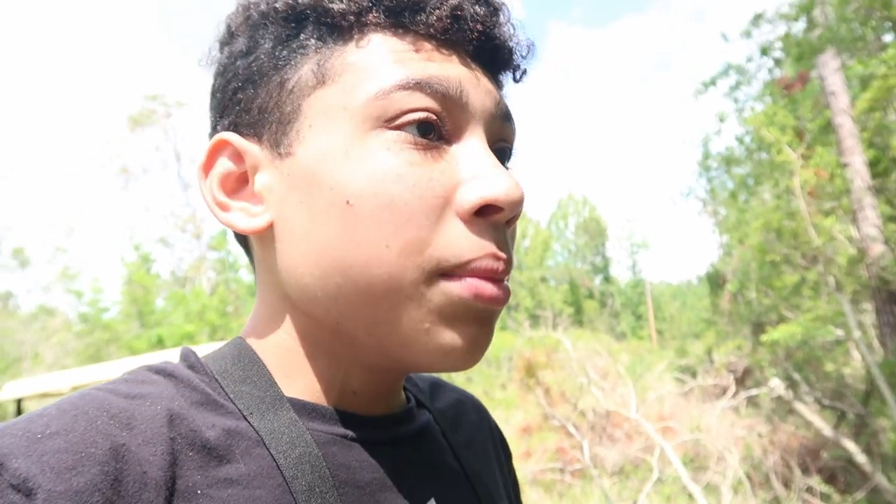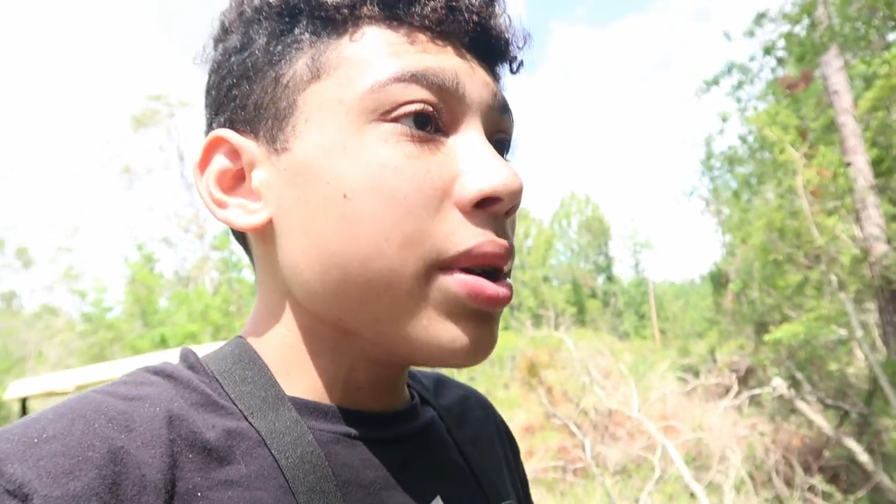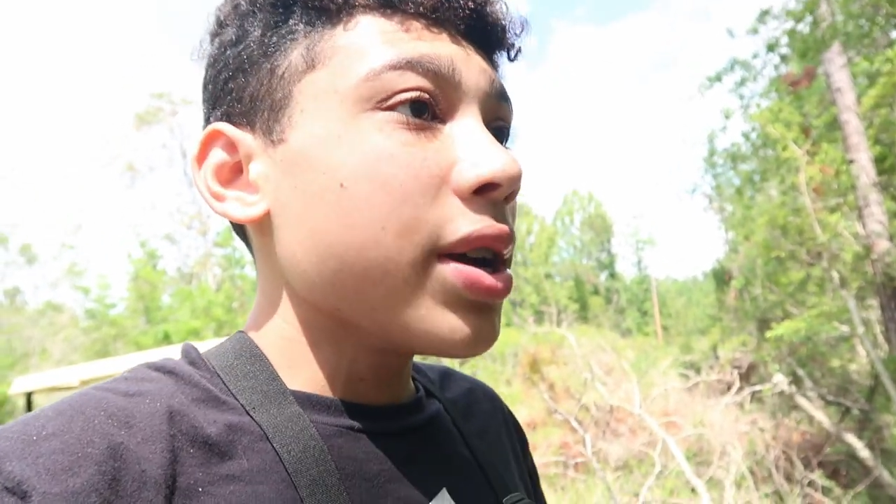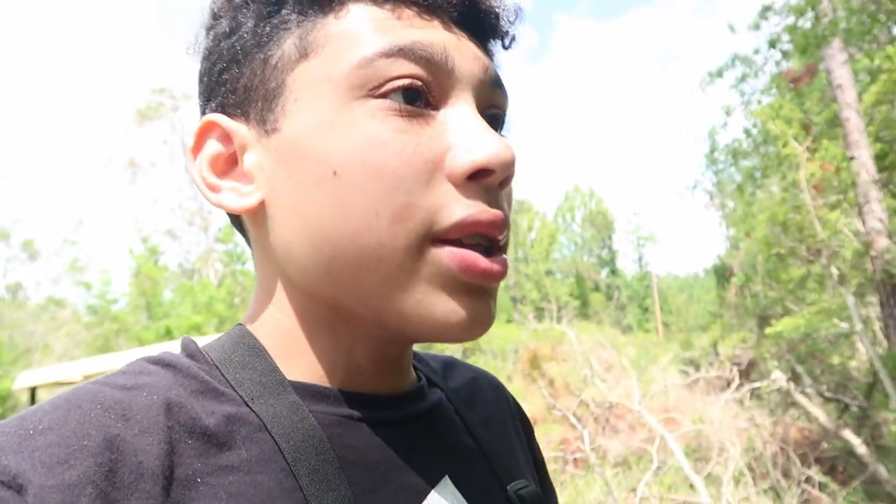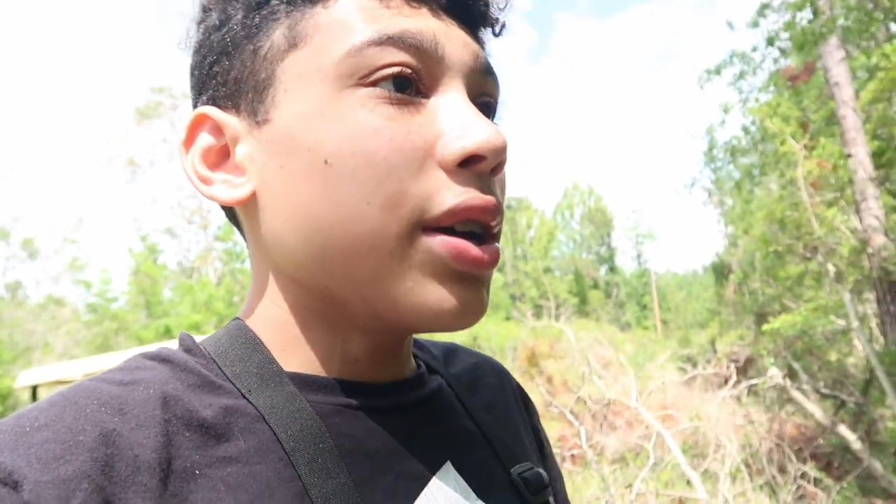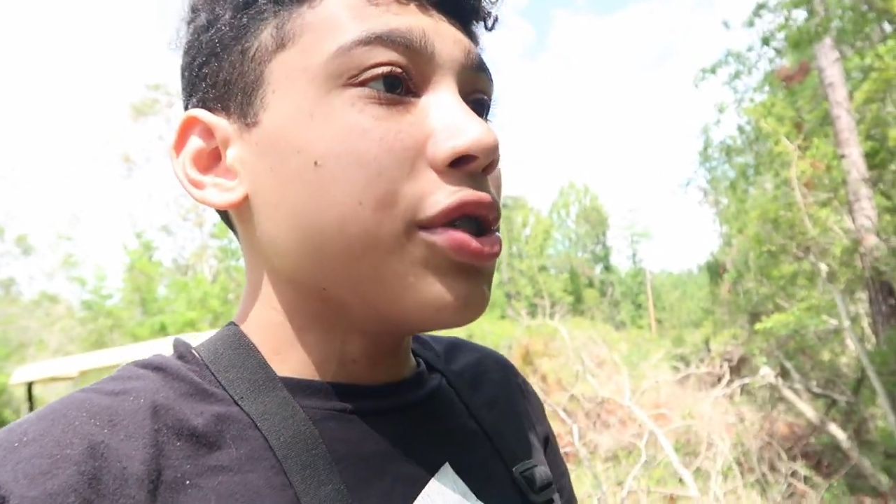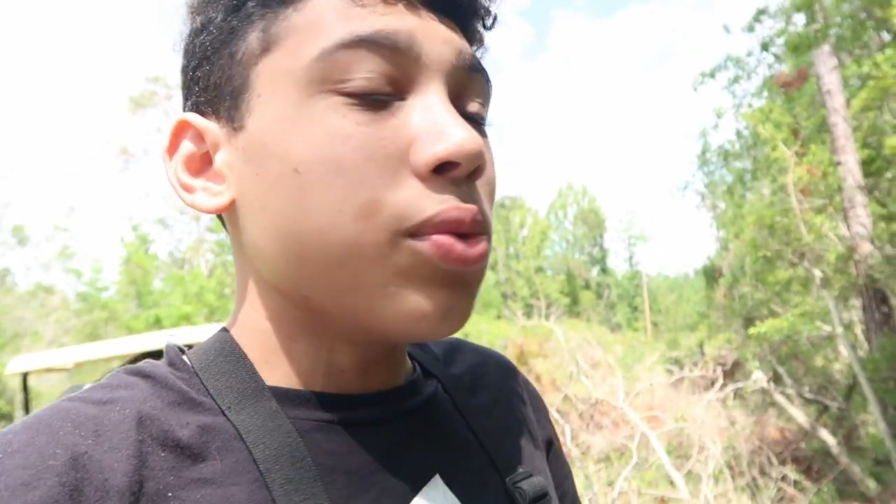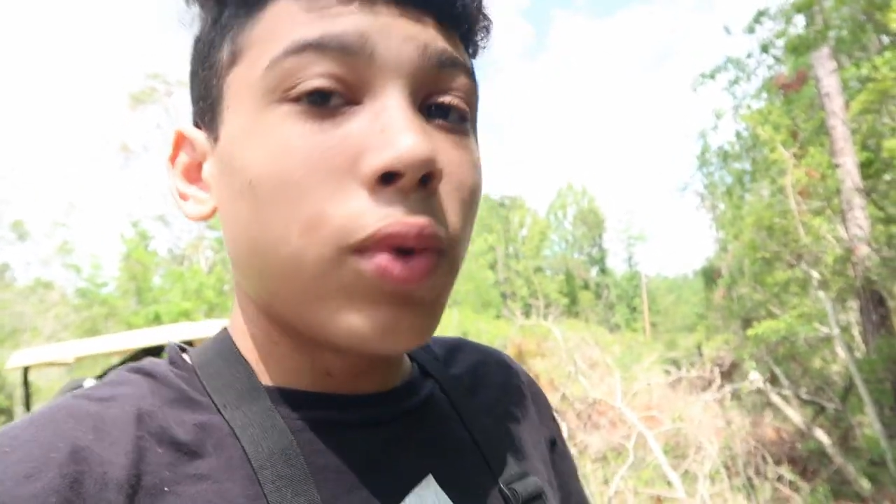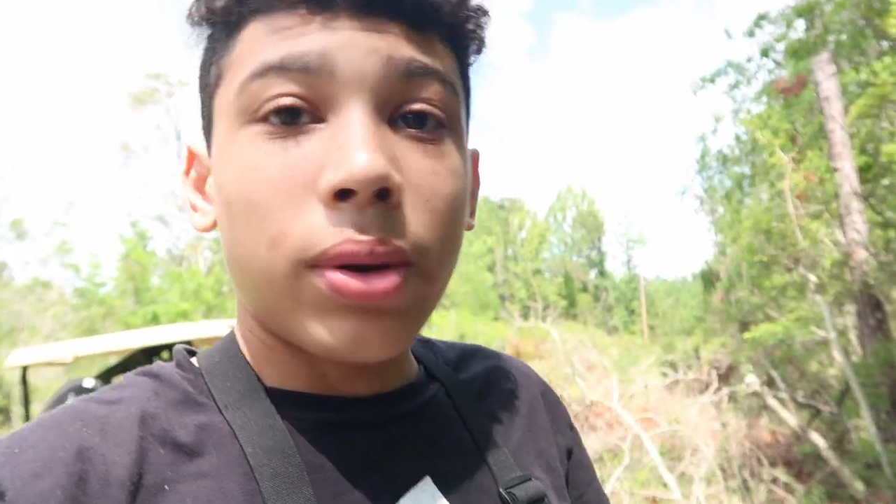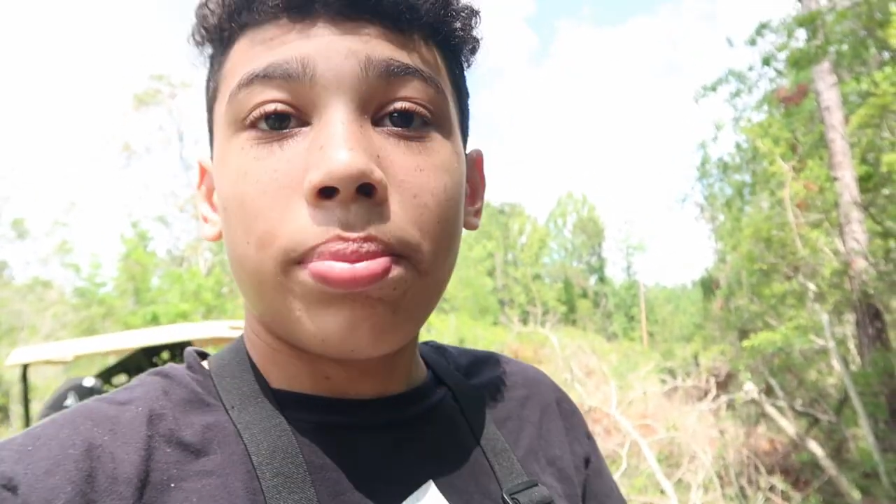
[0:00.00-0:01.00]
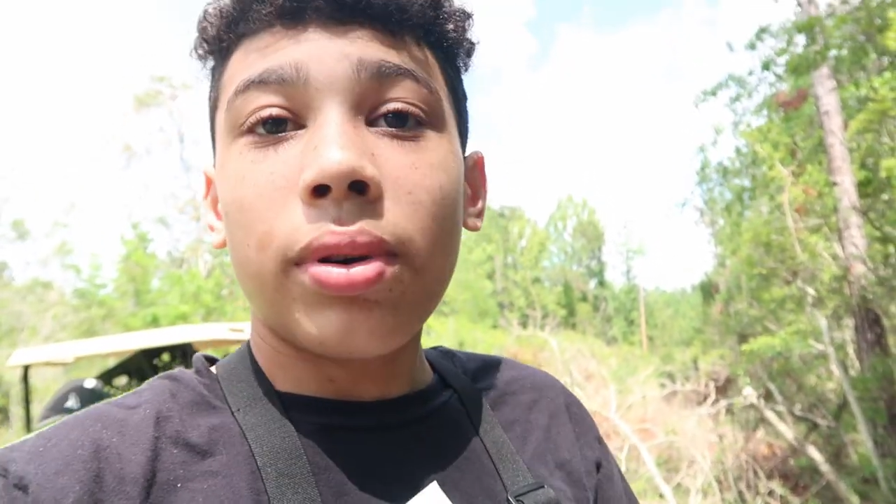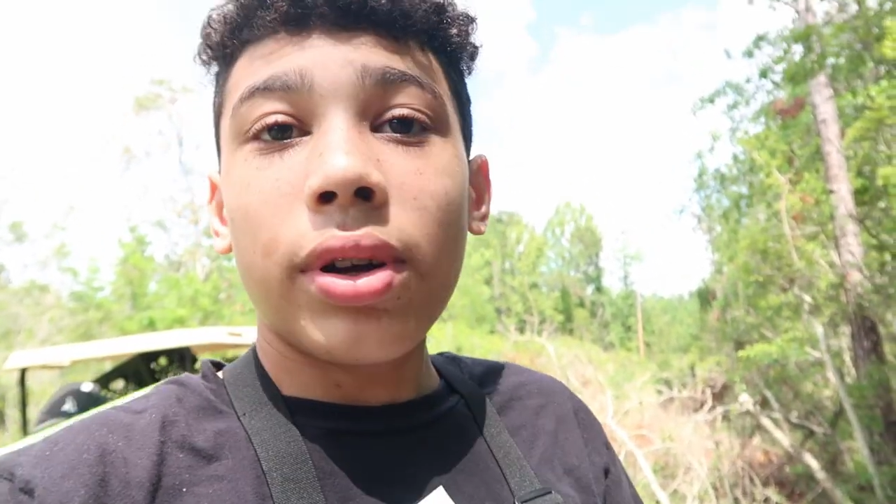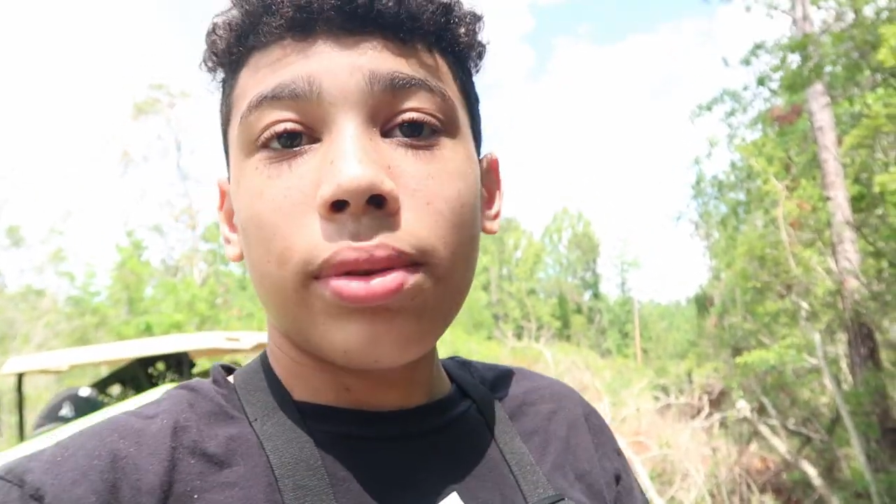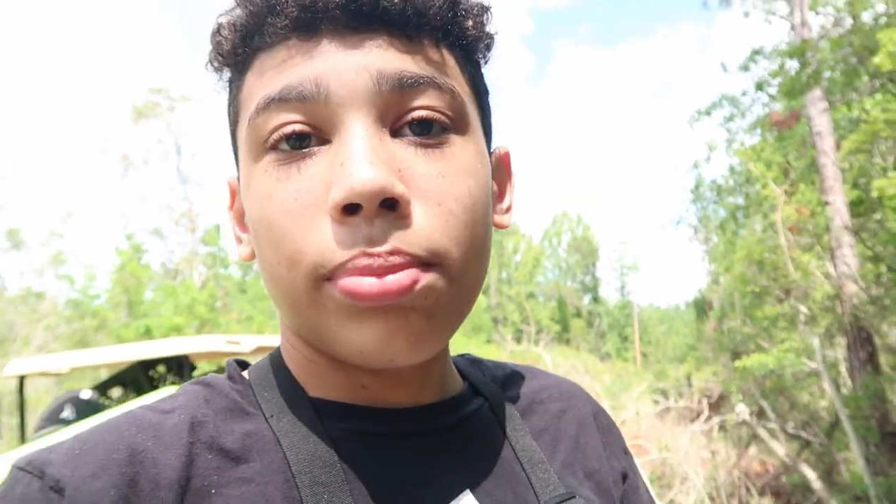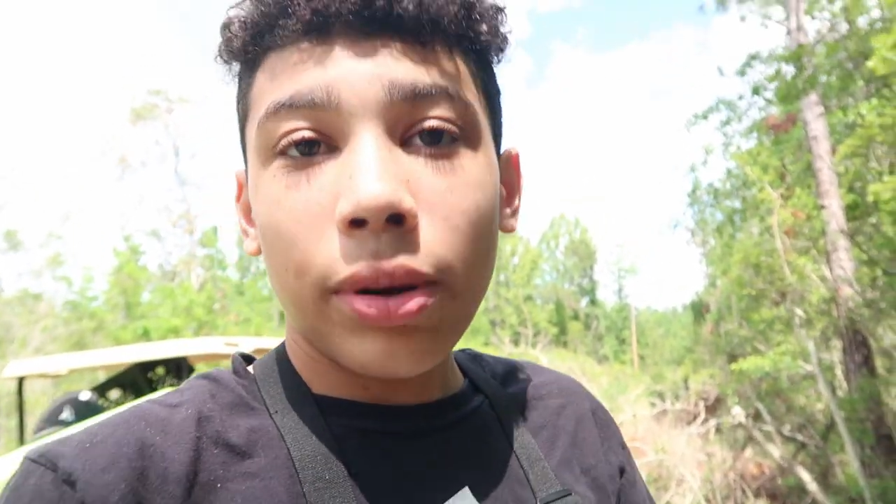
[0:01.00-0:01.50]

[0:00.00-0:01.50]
because I just want to put